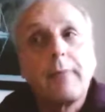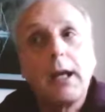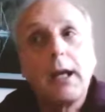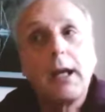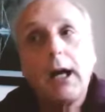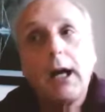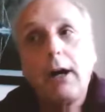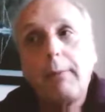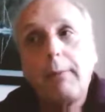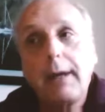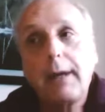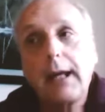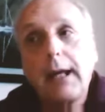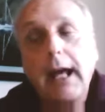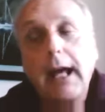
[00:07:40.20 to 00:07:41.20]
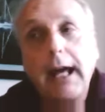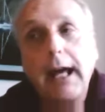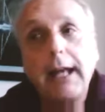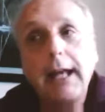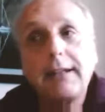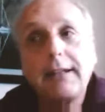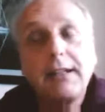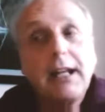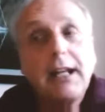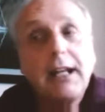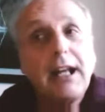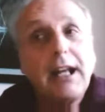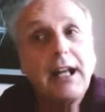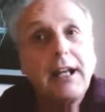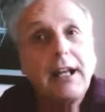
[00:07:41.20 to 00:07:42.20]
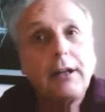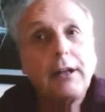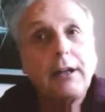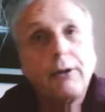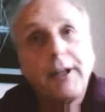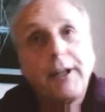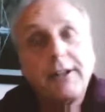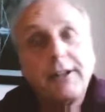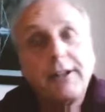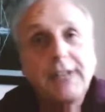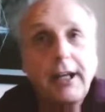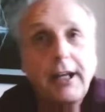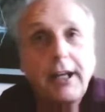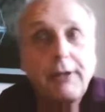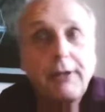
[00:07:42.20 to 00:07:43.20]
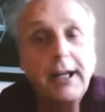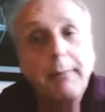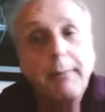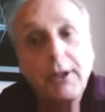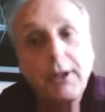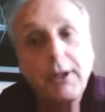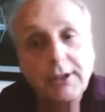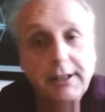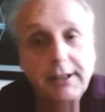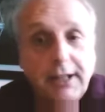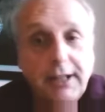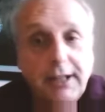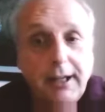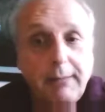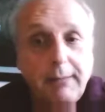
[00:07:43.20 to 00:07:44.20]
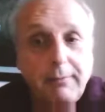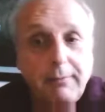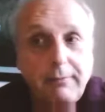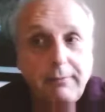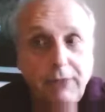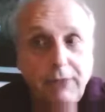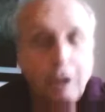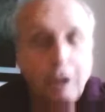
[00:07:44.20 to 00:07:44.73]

And although you say, okay, most of the time you're